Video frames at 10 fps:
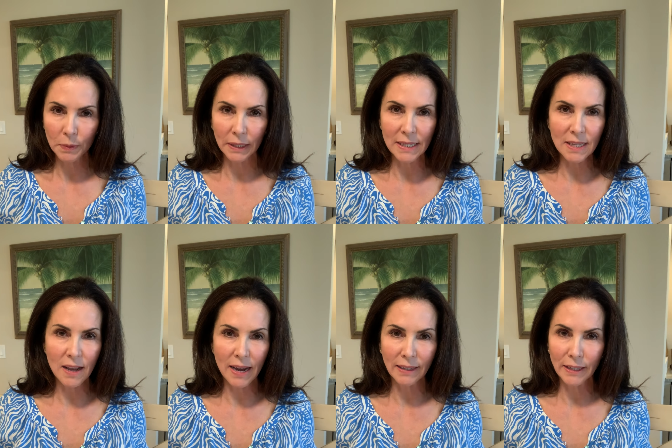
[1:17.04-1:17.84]
place a
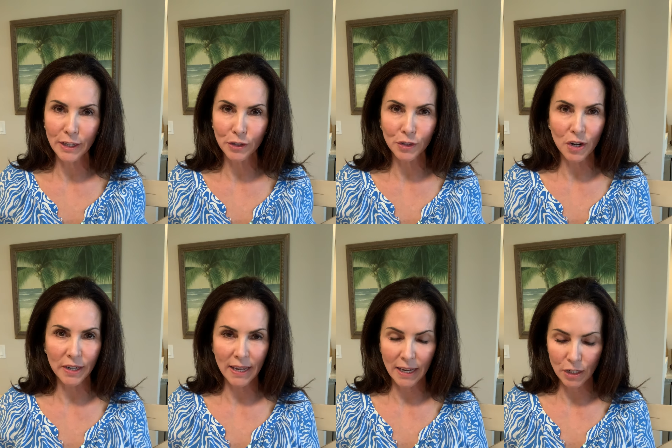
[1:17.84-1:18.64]
highlighter on
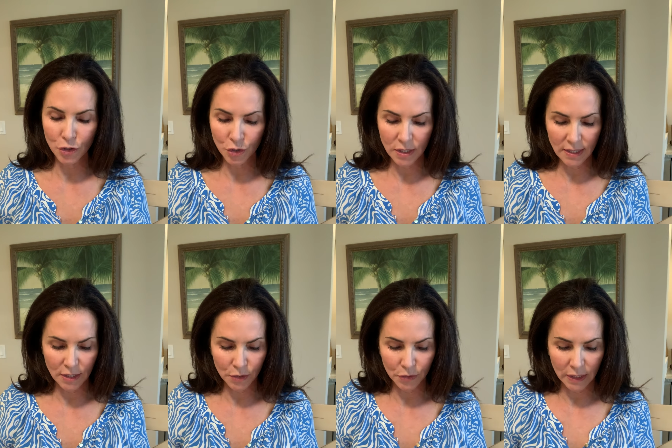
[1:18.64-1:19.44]
a hand you're
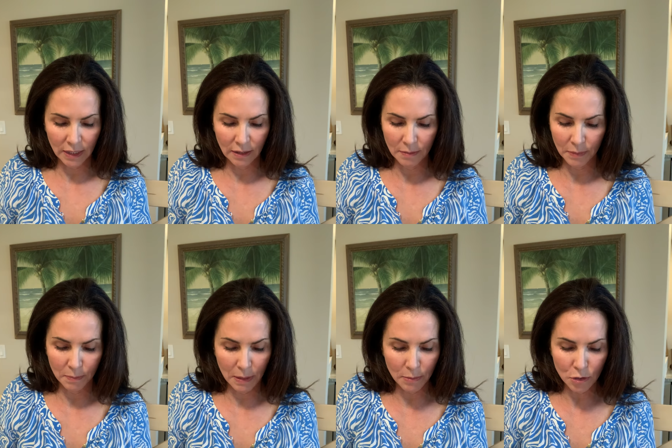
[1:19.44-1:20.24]
considering. I
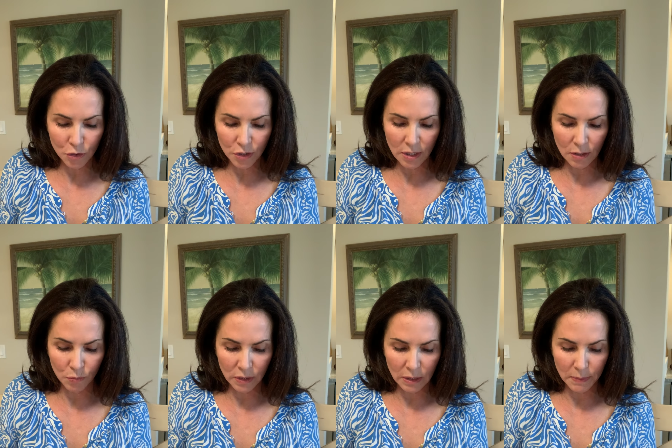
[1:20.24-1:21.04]
mean, maybe you're just going to
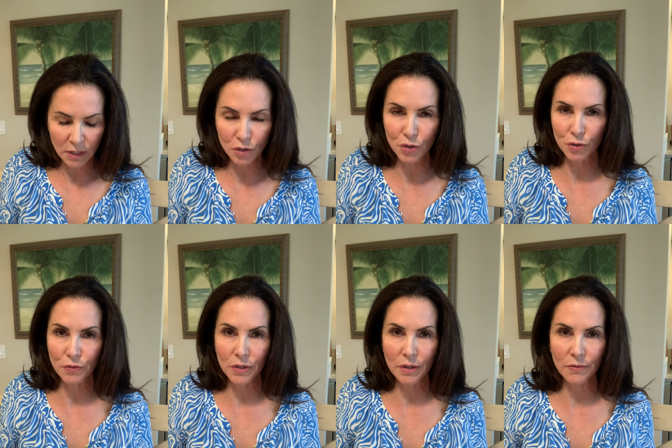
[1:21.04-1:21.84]
really be
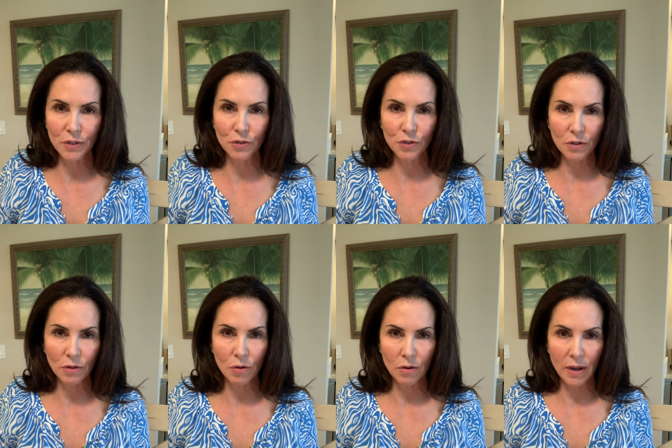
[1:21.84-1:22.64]
conservative and you're just going to
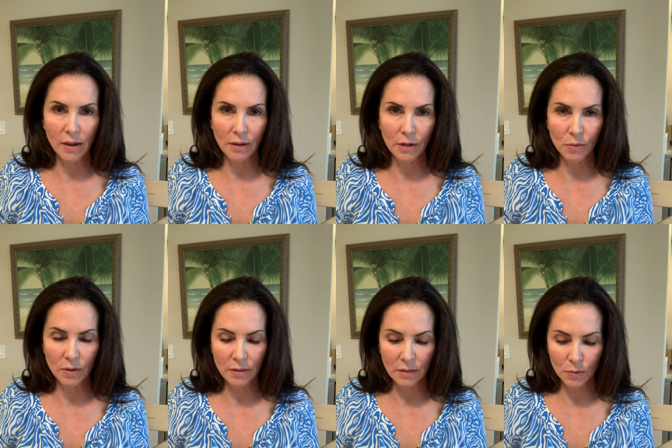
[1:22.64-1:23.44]
go, okay, you know
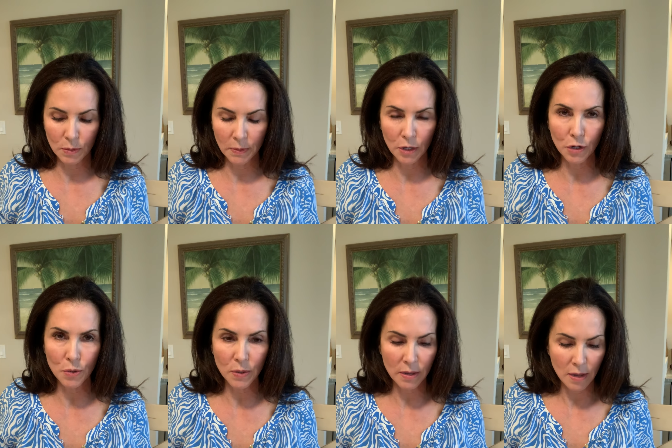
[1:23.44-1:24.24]
what, this is what I'm going to go
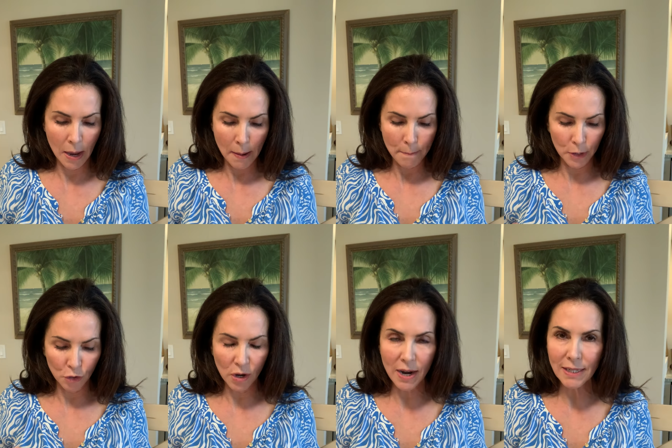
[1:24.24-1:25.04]
with, but
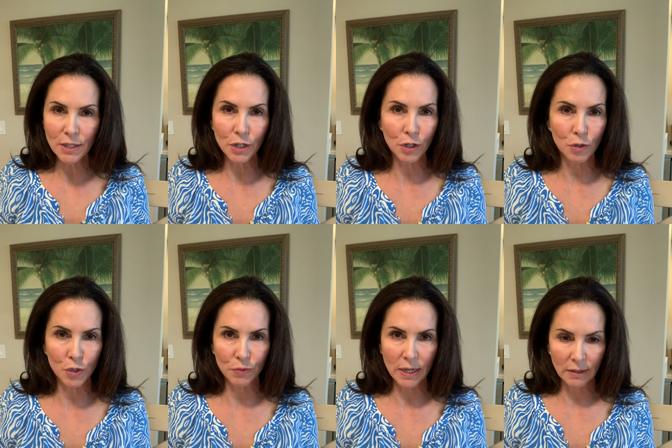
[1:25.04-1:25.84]
your eye's going to go
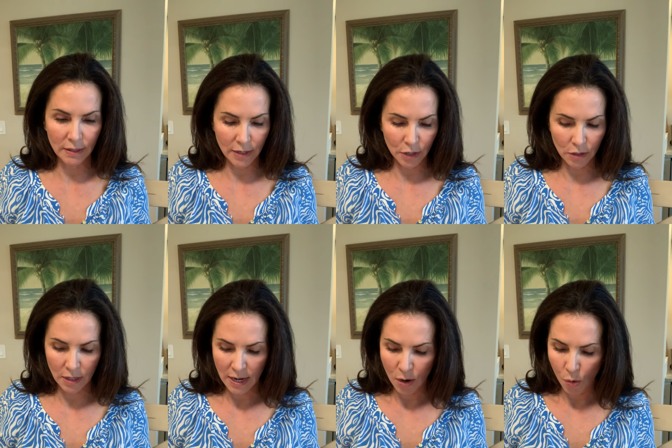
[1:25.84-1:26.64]
directly there.
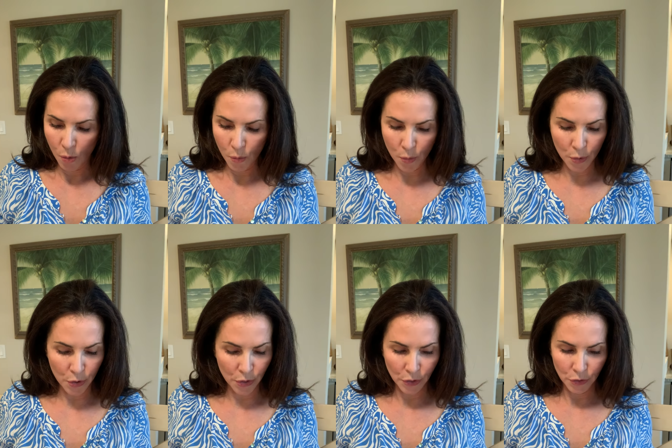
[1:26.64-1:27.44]

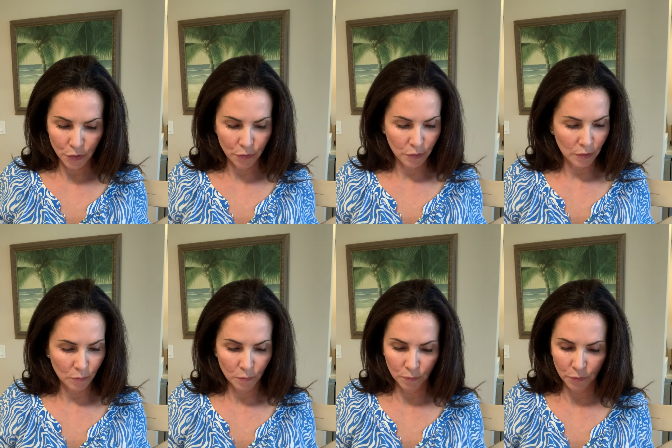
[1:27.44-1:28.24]
Or
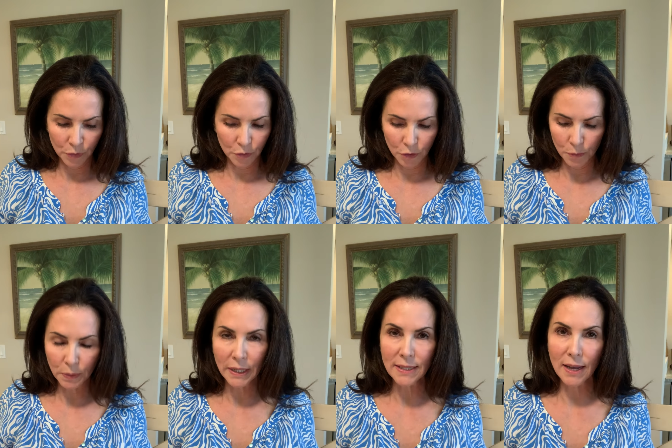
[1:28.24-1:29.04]
you
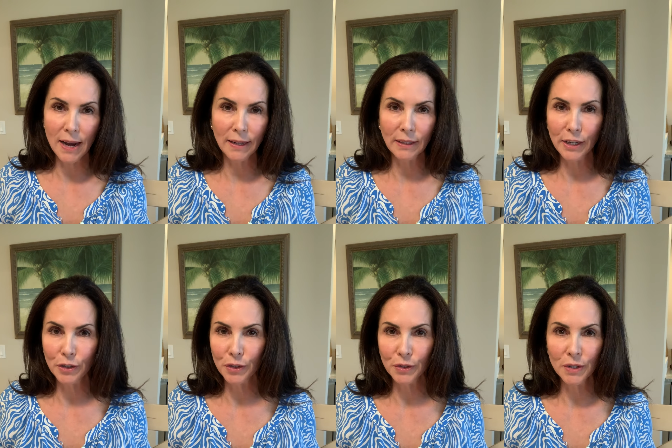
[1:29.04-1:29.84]
place a
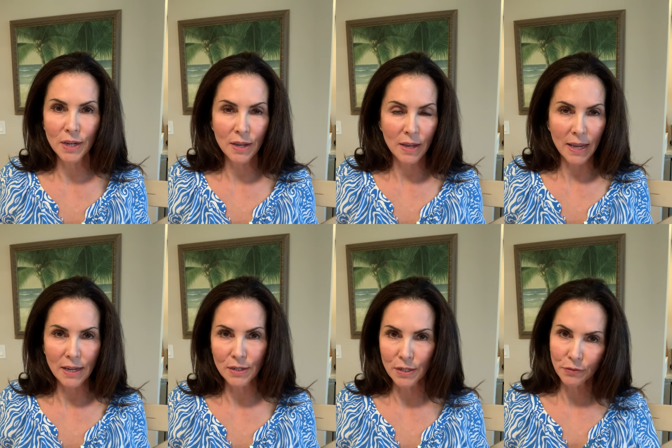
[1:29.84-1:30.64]
highlighter
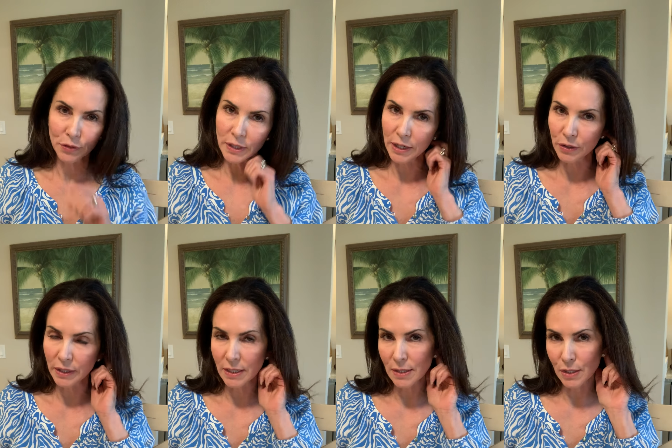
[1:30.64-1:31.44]
in different
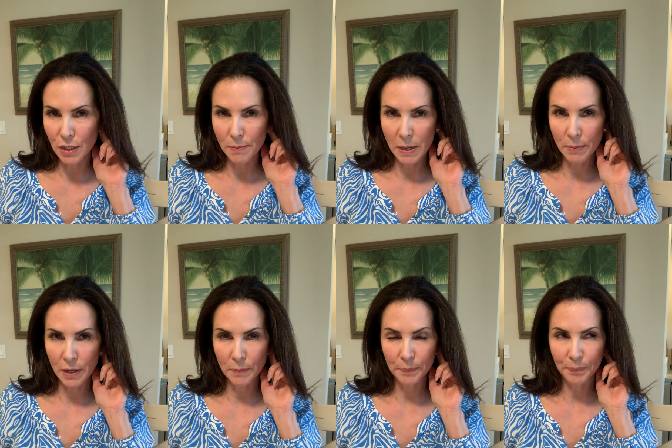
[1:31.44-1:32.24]
areas to
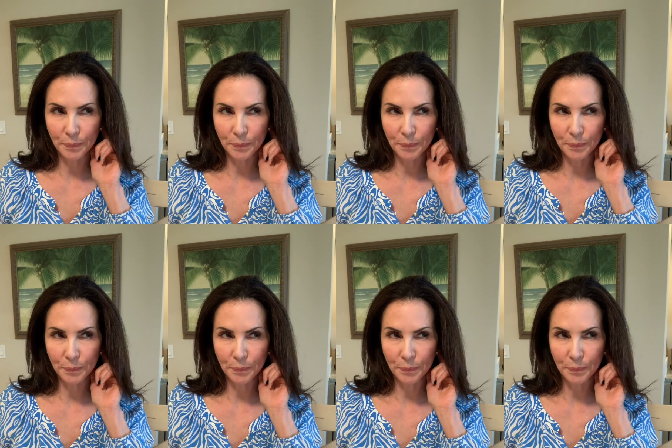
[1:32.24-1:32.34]
maybe